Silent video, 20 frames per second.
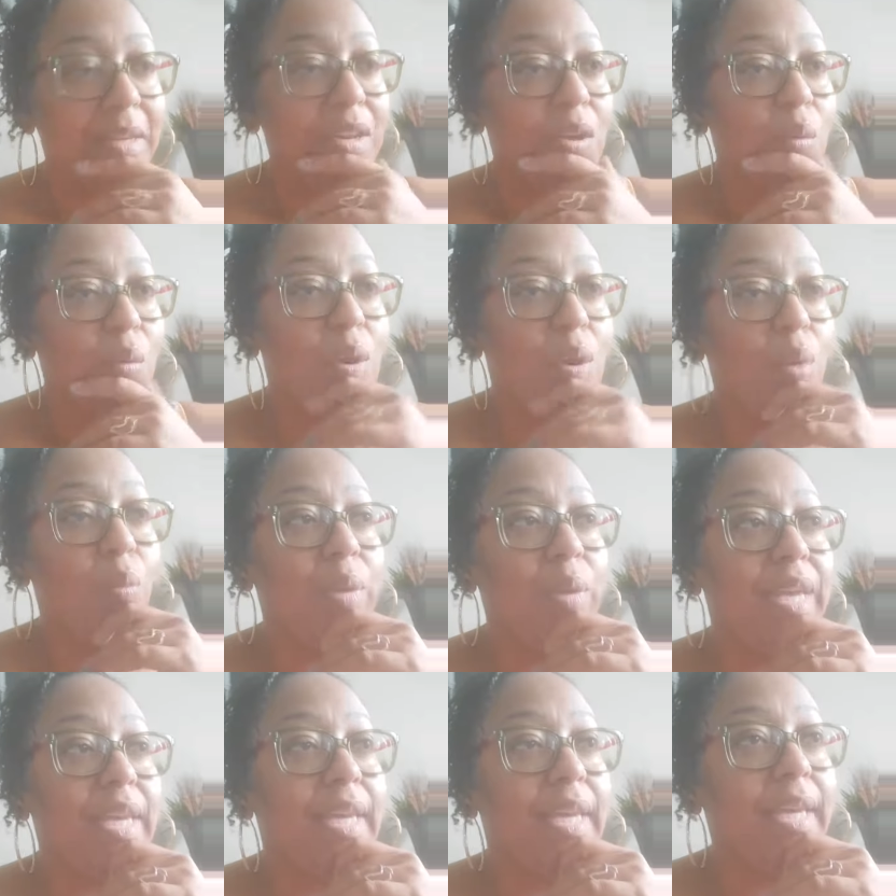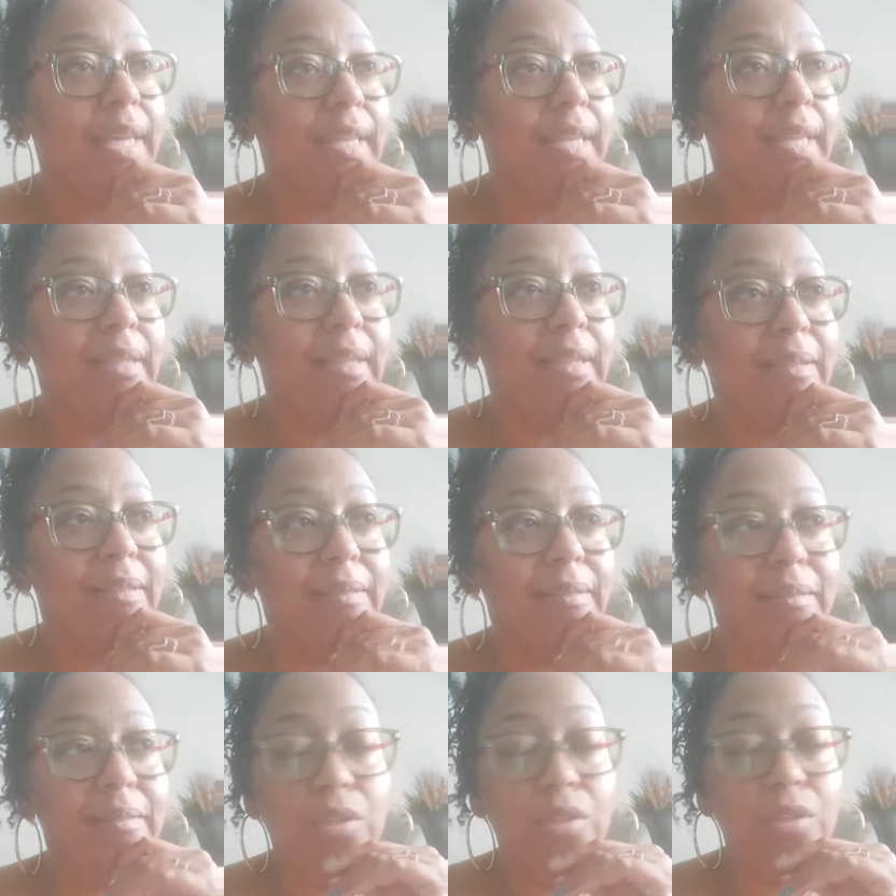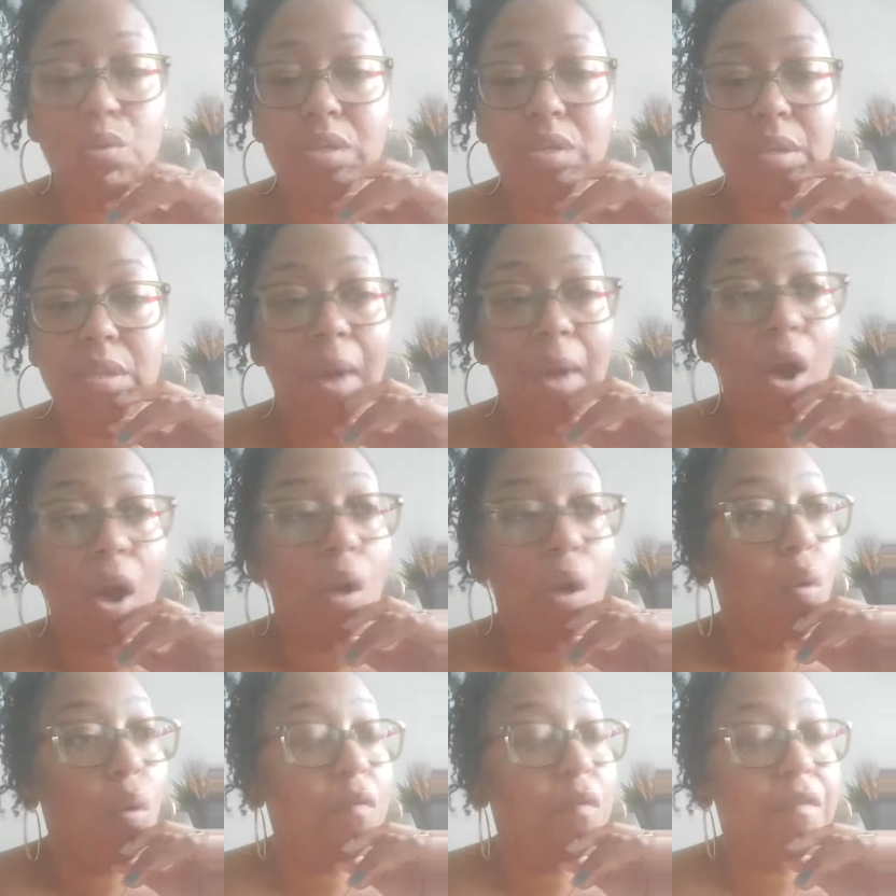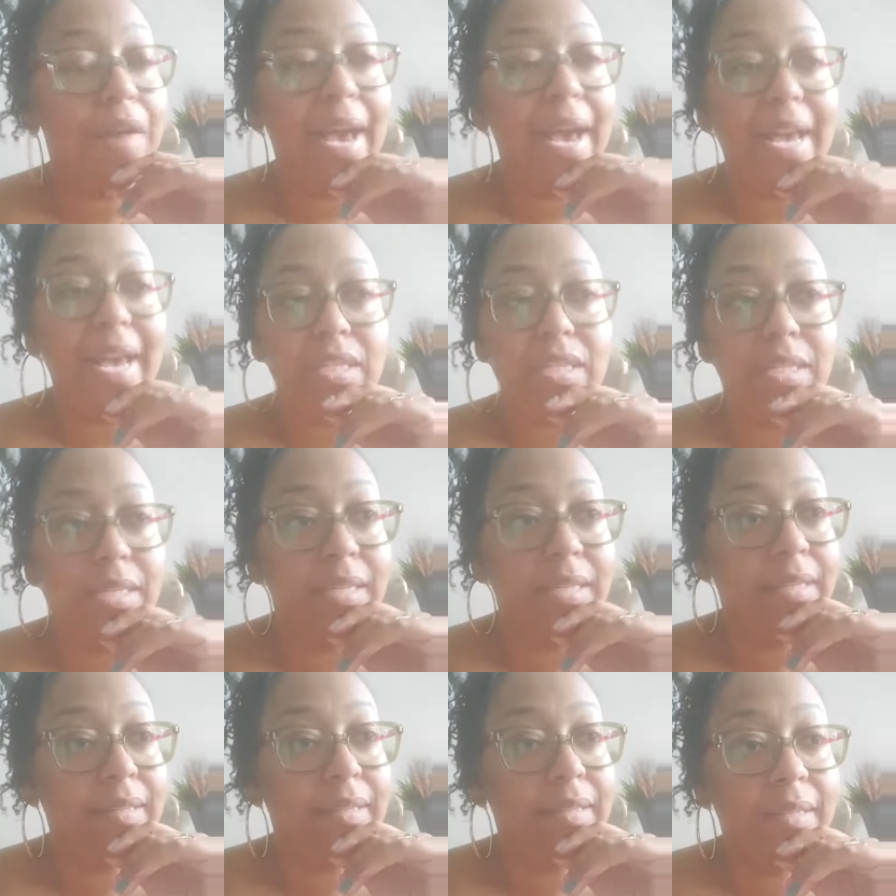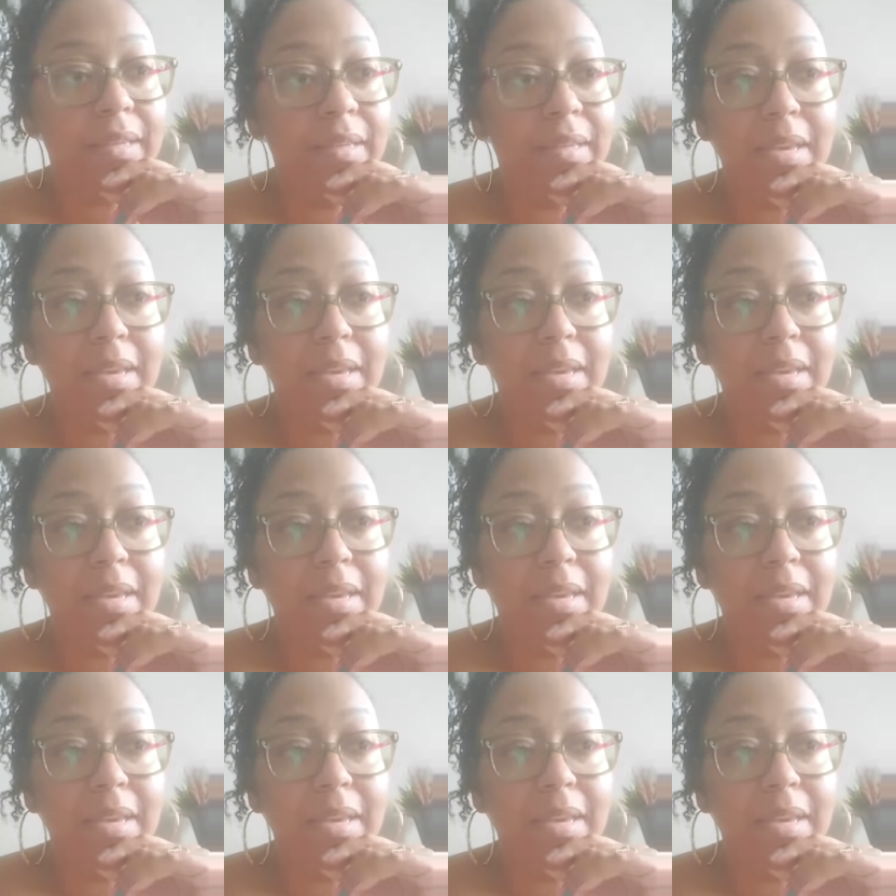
where we can do some old fashioned